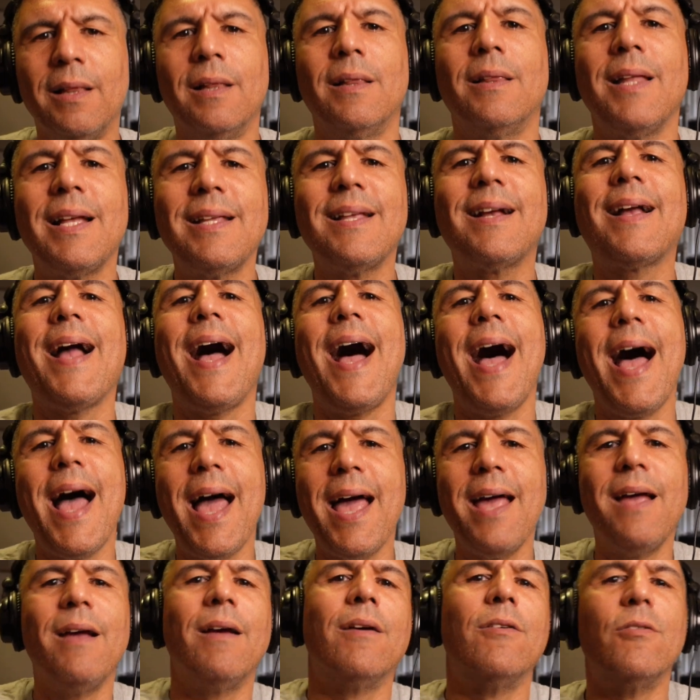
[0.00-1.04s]
Let the
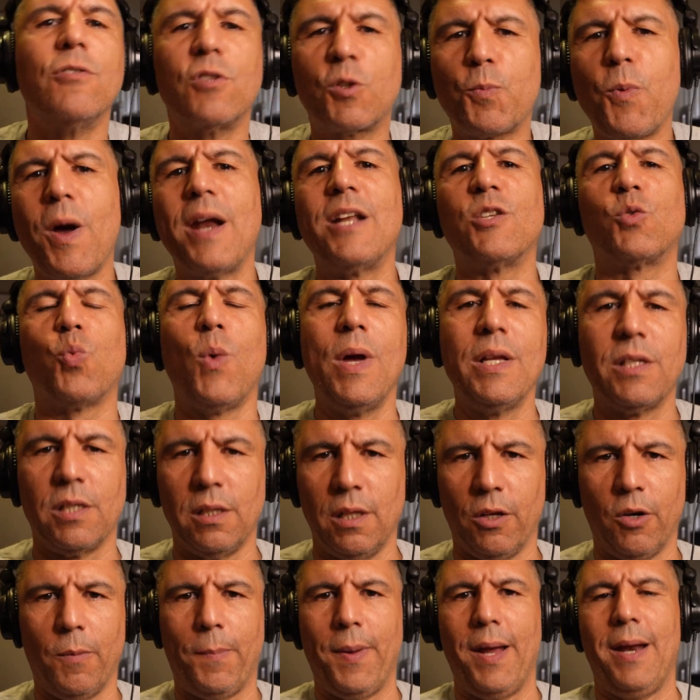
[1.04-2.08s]
guy spread his wings a
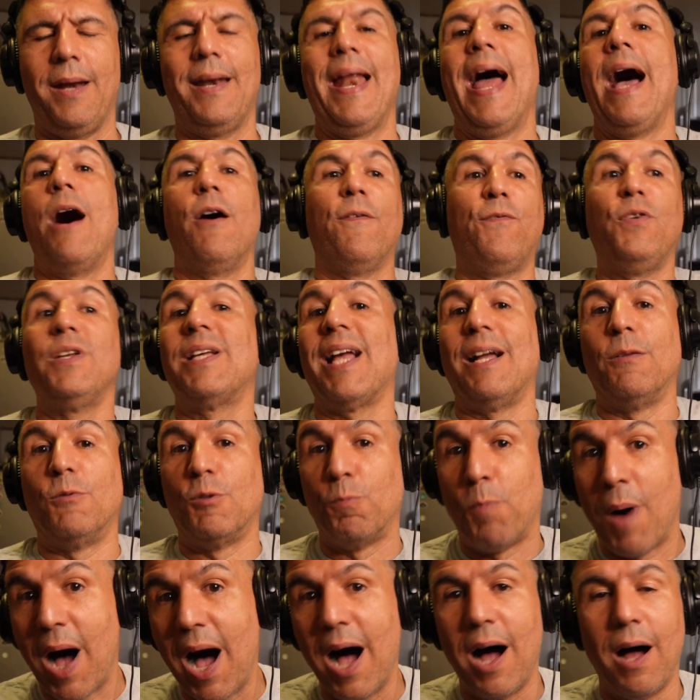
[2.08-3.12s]
little bit. Now, if he
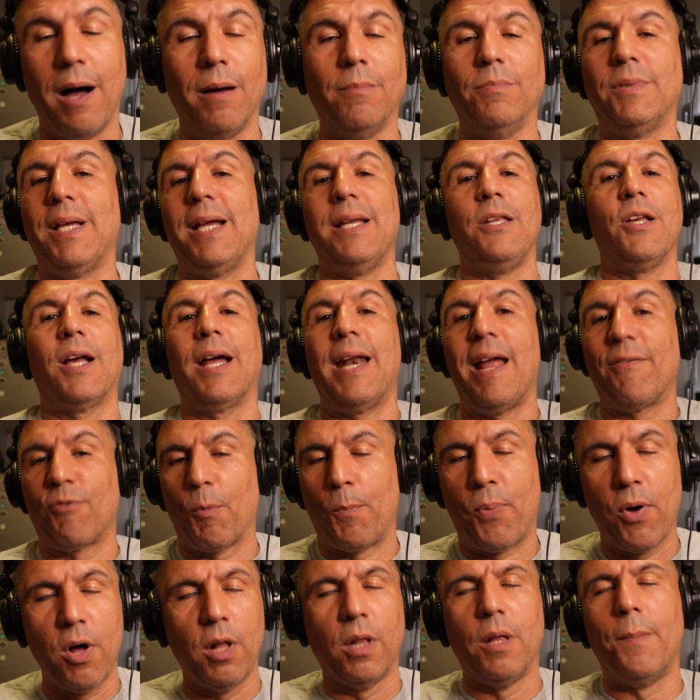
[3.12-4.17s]
gets bombed, then you're going to have
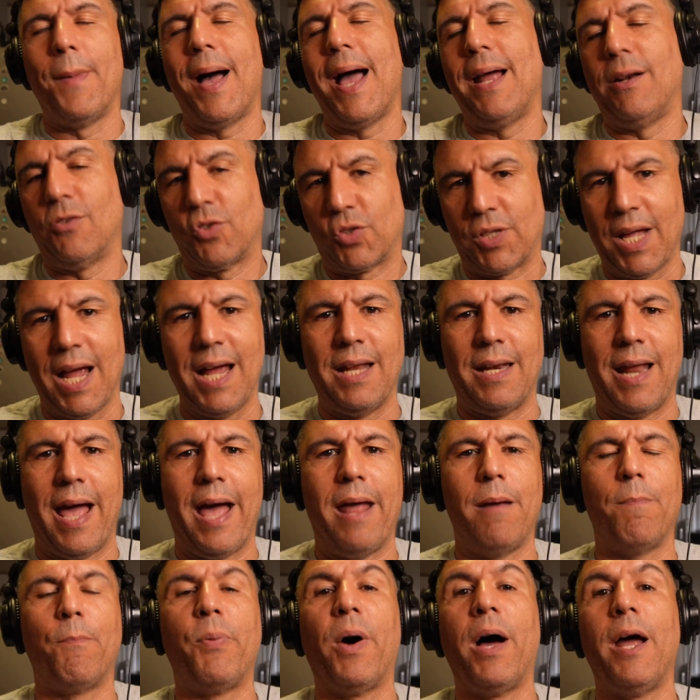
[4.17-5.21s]
to pull him. I understand
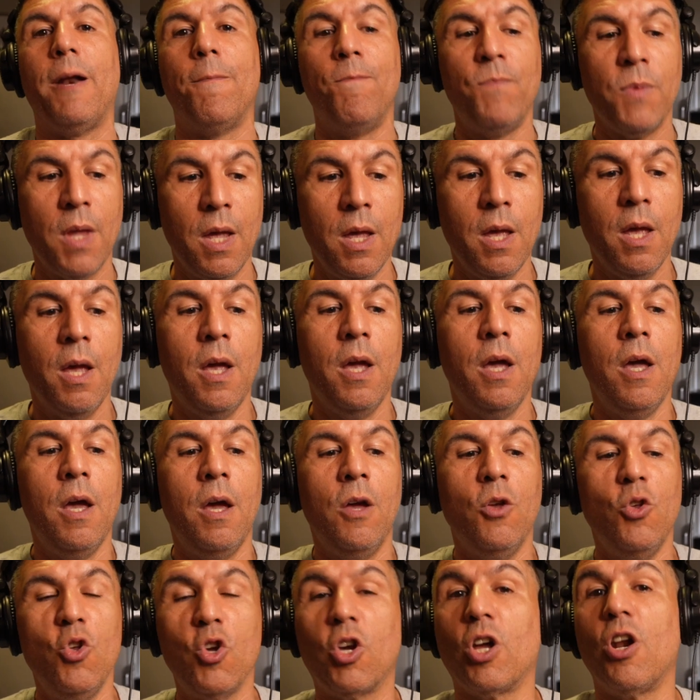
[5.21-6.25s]
that. But
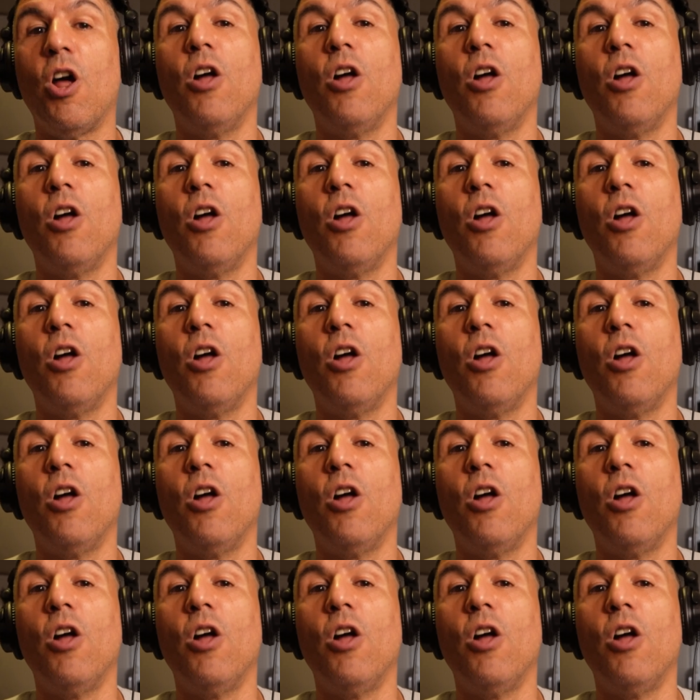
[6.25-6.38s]
you can